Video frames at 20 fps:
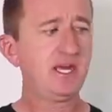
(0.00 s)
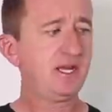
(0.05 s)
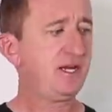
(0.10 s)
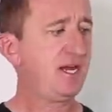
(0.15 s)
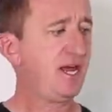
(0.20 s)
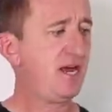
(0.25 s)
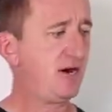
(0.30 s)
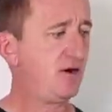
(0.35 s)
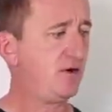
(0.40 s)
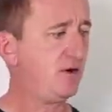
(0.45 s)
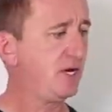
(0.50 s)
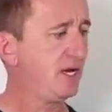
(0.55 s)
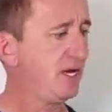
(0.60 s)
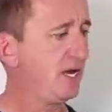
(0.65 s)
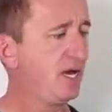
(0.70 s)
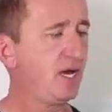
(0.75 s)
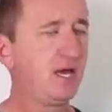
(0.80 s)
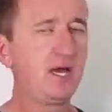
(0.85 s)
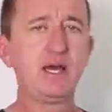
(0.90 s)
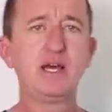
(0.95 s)
Now,
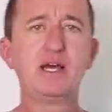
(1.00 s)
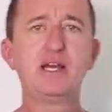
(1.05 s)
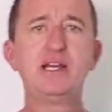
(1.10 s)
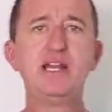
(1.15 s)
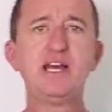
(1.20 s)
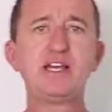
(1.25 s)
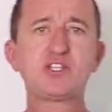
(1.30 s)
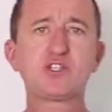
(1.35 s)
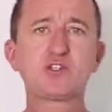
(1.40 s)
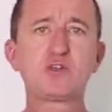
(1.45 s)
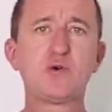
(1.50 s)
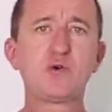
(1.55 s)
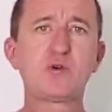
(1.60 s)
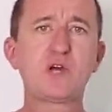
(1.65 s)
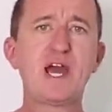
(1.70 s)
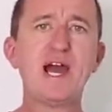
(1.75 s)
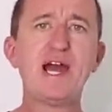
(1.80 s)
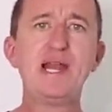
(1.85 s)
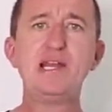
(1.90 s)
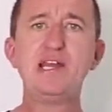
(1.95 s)
Let's
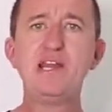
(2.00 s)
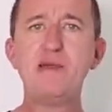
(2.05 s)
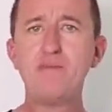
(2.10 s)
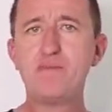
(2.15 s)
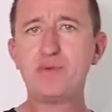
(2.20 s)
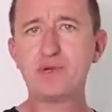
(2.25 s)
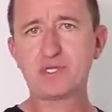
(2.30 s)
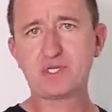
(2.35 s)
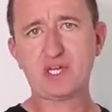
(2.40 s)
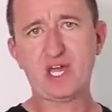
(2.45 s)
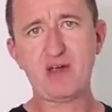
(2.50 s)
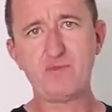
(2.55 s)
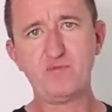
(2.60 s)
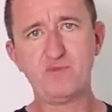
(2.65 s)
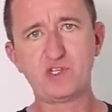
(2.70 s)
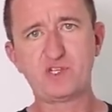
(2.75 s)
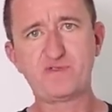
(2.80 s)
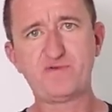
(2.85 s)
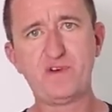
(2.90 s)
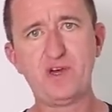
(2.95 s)
talk Olympus
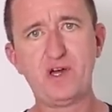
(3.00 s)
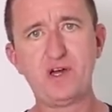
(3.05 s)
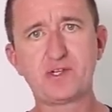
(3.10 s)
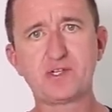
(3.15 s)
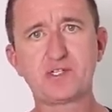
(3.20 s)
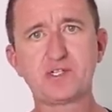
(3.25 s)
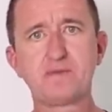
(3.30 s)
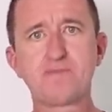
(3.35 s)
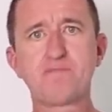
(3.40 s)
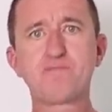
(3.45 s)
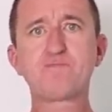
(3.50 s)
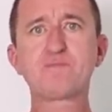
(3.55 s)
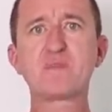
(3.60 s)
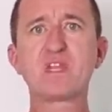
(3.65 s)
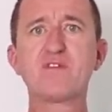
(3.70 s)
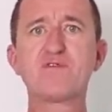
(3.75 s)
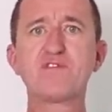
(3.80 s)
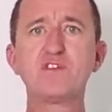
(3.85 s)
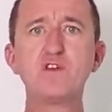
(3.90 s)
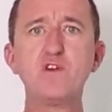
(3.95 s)
cameras first.
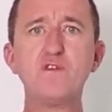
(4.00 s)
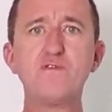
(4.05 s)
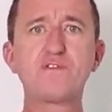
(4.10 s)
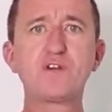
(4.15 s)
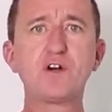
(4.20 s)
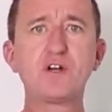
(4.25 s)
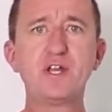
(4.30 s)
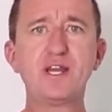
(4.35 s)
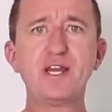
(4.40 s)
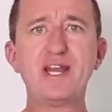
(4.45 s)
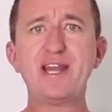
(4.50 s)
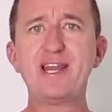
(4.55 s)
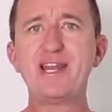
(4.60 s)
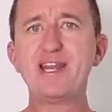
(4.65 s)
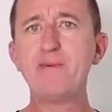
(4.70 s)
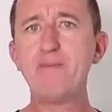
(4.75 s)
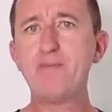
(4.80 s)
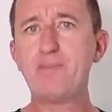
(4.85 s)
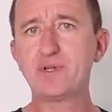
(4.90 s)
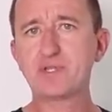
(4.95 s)
If you've got an
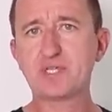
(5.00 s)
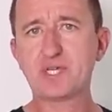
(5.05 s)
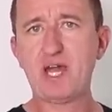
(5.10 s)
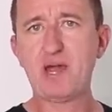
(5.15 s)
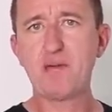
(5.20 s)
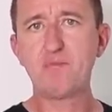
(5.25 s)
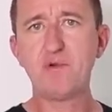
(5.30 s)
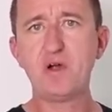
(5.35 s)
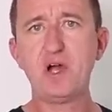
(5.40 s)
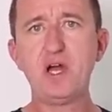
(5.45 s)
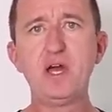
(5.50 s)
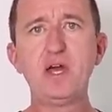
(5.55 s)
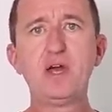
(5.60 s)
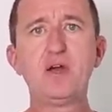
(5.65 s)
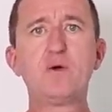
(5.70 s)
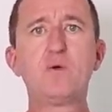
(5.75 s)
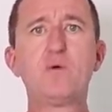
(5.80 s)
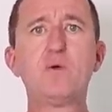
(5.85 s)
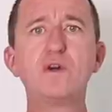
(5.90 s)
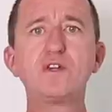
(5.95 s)
Olympus camera,
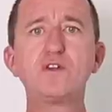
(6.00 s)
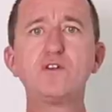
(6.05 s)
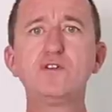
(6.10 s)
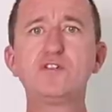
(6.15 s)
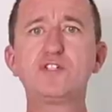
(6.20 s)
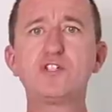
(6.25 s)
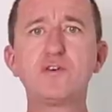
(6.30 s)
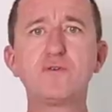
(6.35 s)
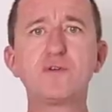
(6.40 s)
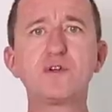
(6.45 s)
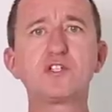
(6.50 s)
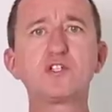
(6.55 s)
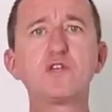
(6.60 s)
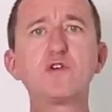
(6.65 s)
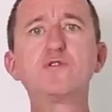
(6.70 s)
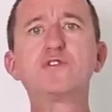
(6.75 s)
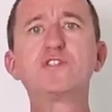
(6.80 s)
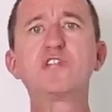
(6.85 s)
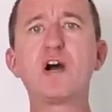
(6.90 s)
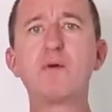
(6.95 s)
what you do is
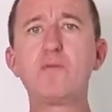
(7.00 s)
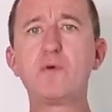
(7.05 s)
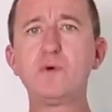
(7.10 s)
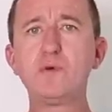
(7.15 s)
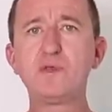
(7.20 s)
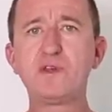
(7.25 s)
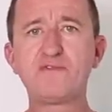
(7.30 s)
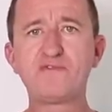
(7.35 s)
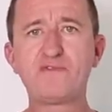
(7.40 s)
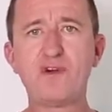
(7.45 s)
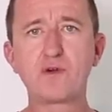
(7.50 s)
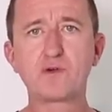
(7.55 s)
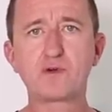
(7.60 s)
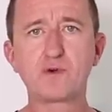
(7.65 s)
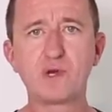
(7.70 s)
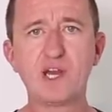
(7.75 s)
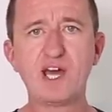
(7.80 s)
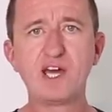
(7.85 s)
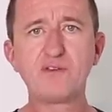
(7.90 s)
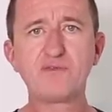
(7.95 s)
you double the
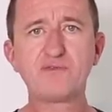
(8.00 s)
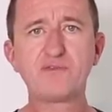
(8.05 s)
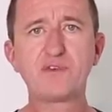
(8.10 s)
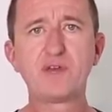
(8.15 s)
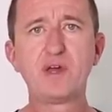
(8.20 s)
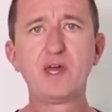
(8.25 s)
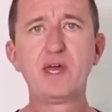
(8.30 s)
focal length